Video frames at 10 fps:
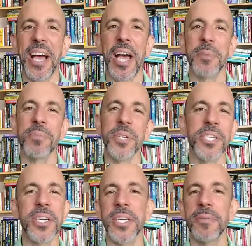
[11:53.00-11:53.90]
I
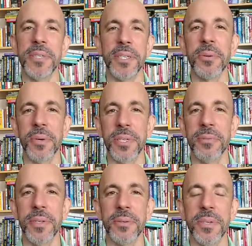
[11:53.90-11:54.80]
appreciate every single one
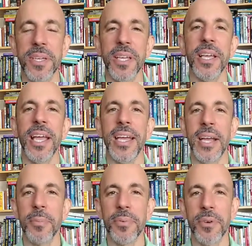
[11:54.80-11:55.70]
of you. And
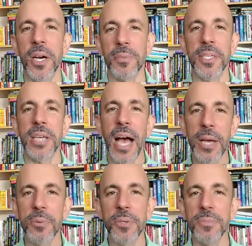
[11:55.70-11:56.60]
I promise
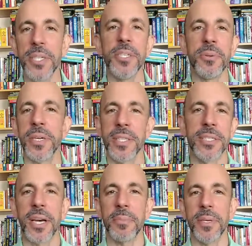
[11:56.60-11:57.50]
I will meet you at the
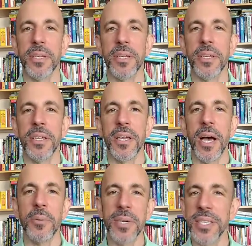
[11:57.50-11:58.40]
top.
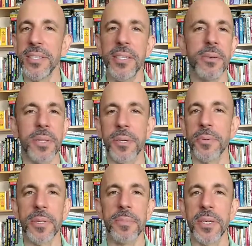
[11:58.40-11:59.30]
I want to see you there
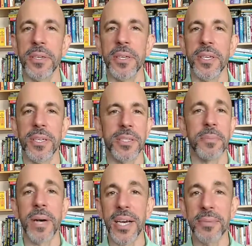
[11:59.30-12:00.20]
with me, because the
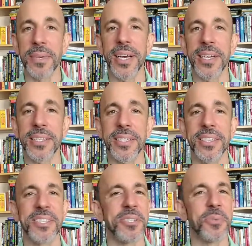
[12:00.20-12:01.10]
bottom, guys,
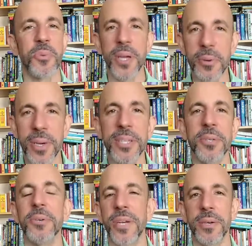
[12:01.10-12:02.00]
is just way, way
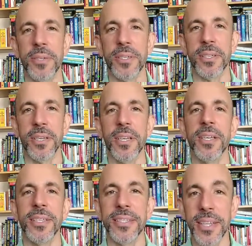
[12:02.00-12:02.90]
too crowded.
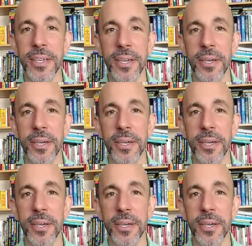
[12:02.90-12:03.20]
Take